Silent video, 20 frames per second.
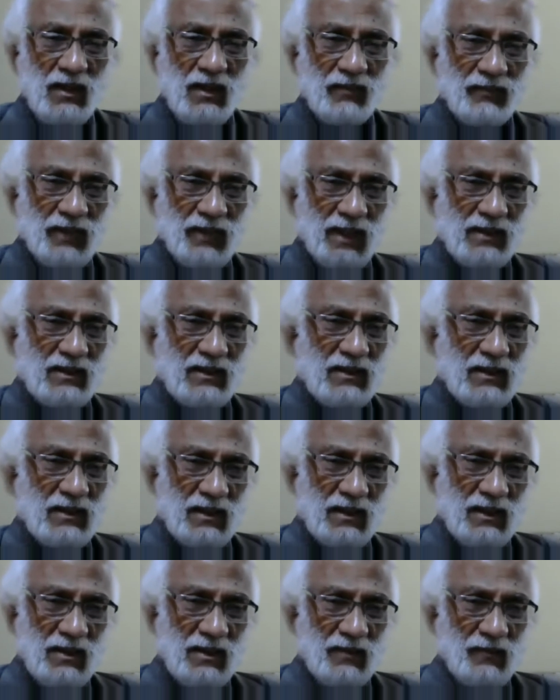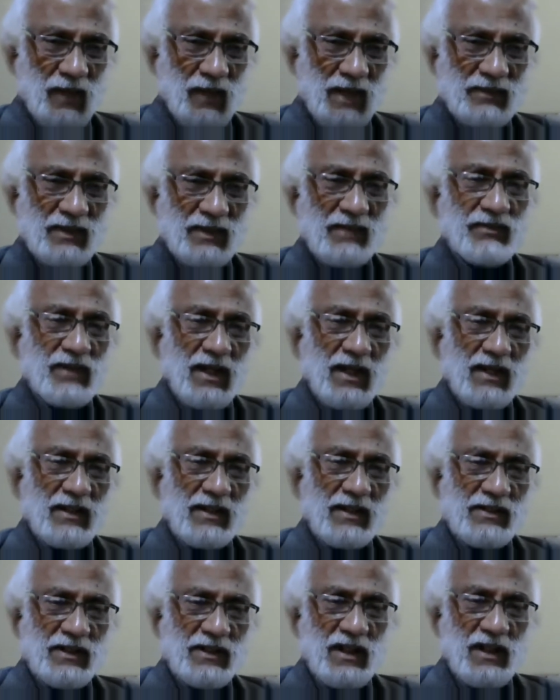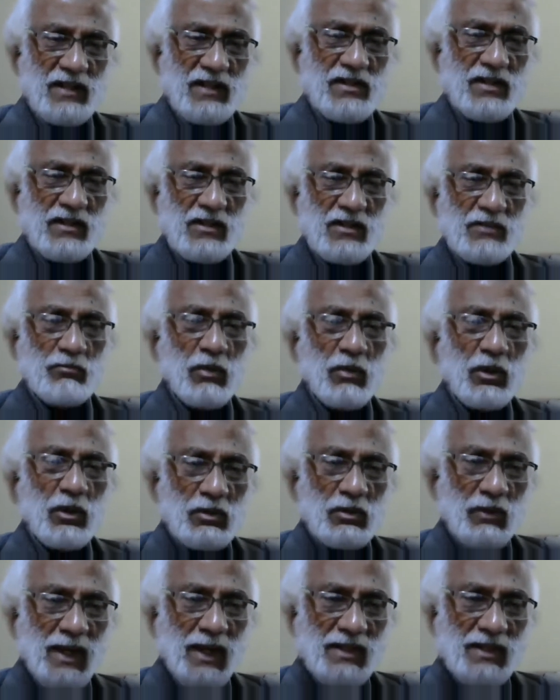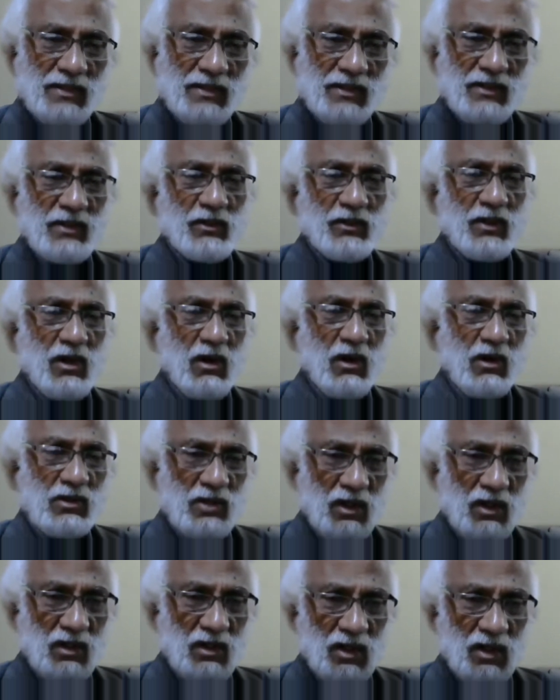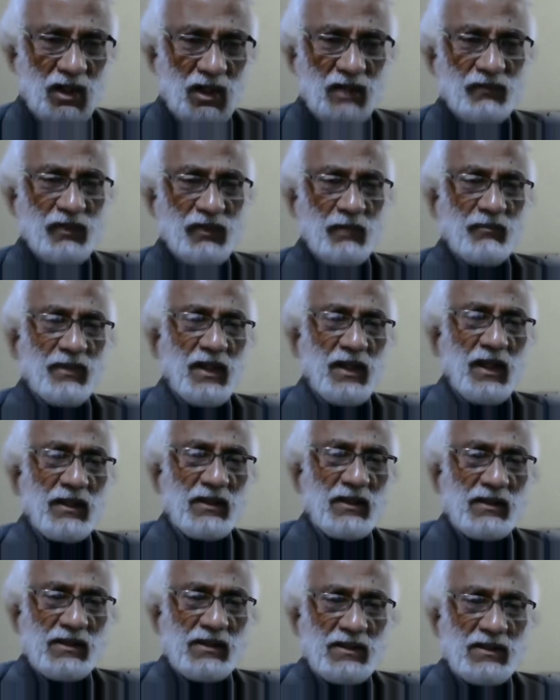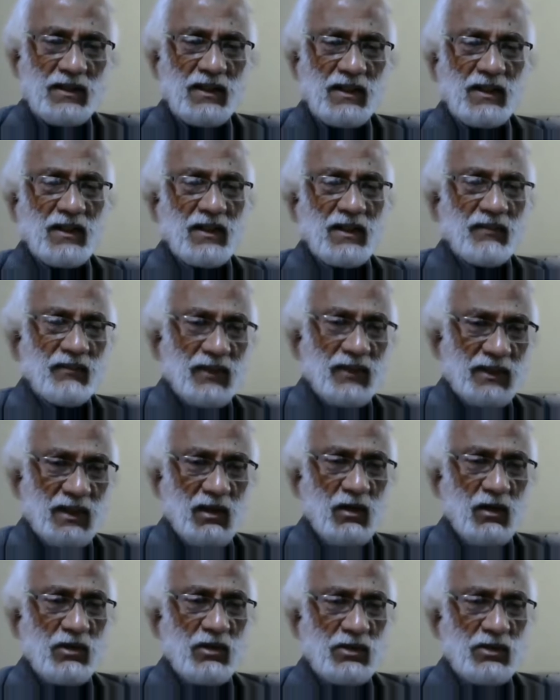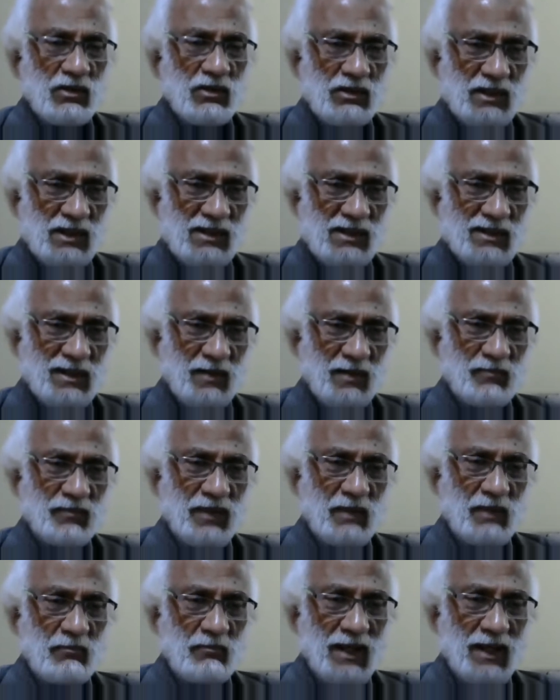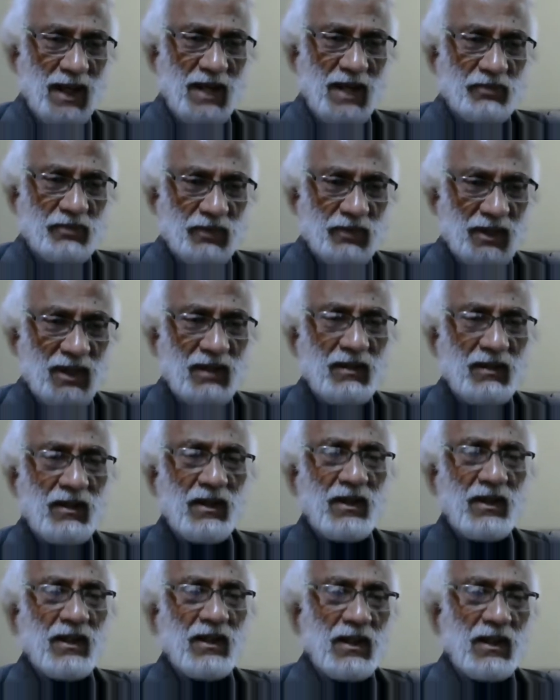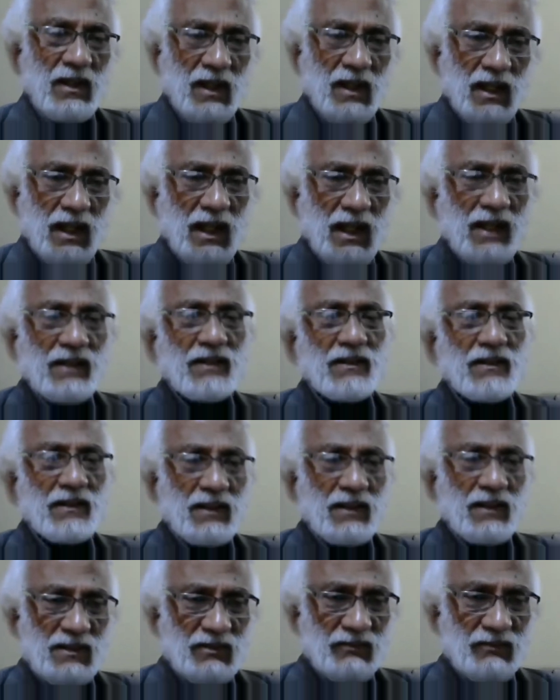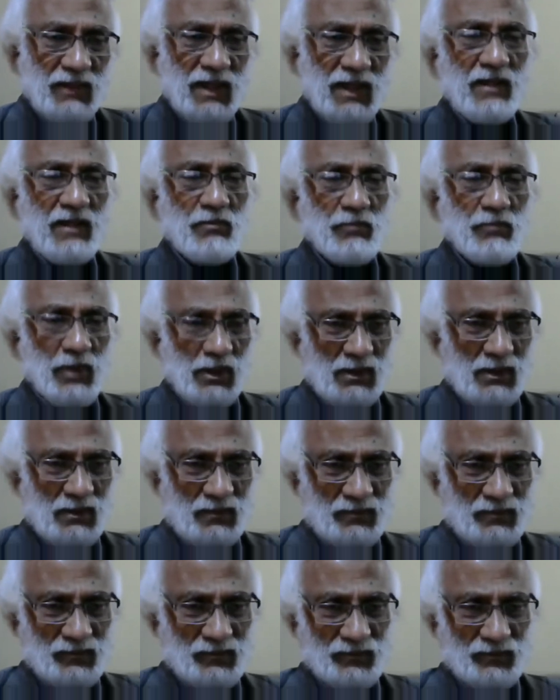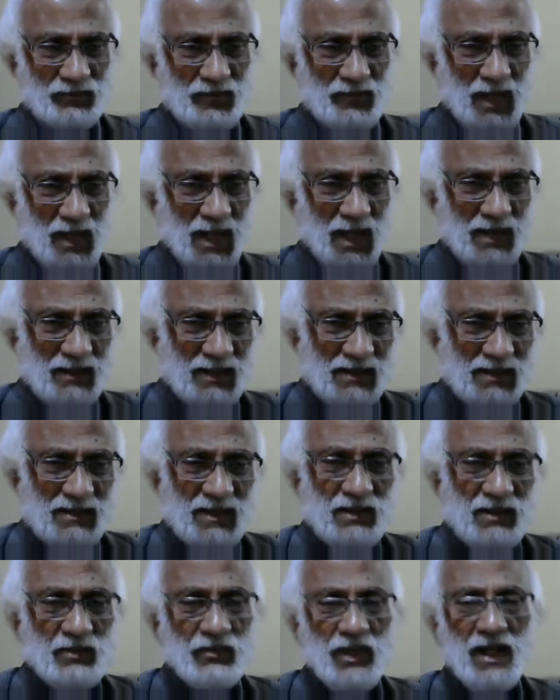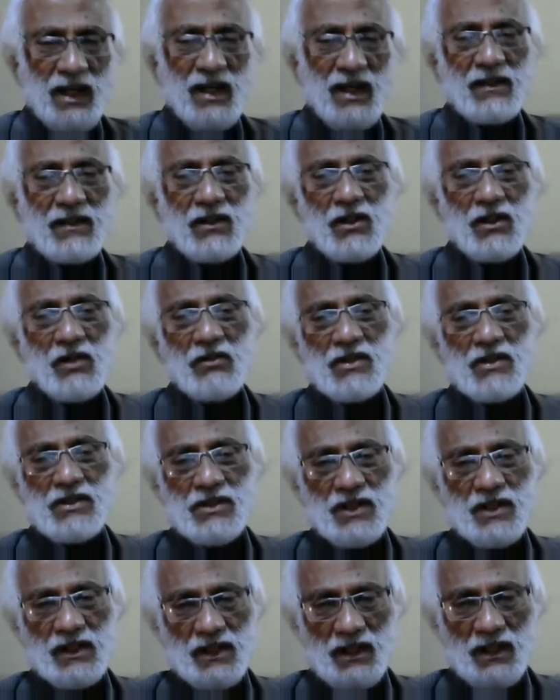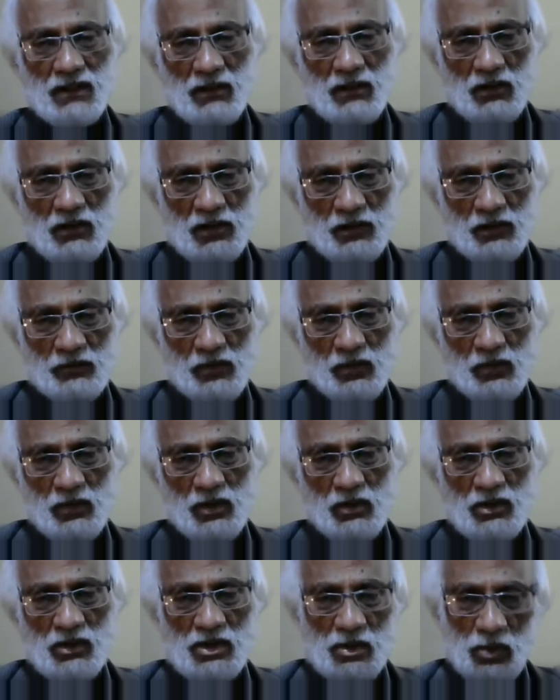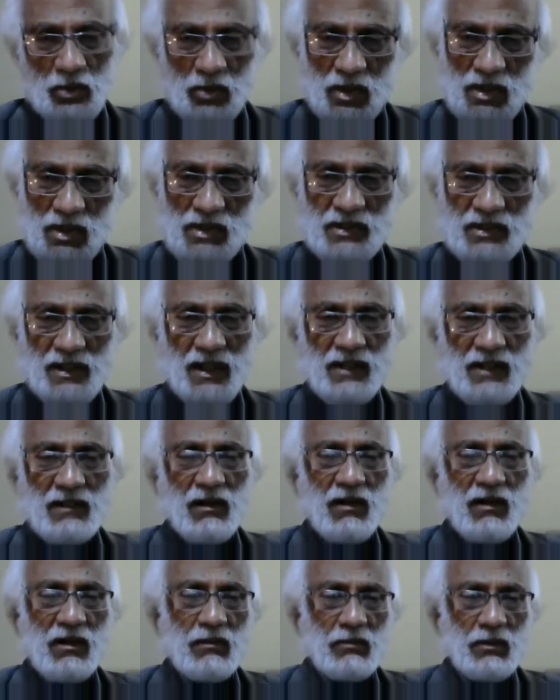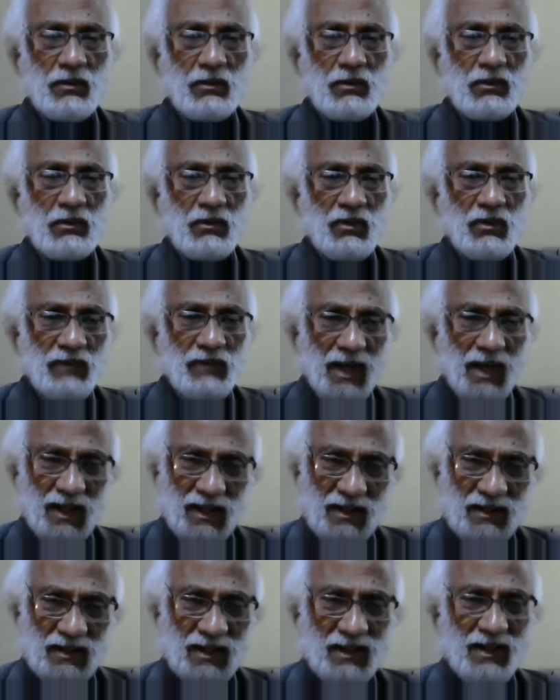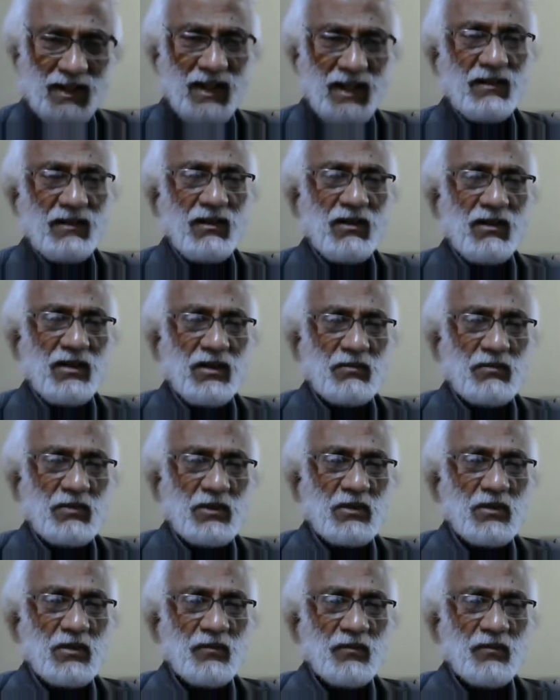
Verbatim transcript: That, uh, as I said, education is both ways can also learn from the others. We can also teach them. But I feel health is very important. And this is where the university can contribute, your students can contribute, your faculty can contribute.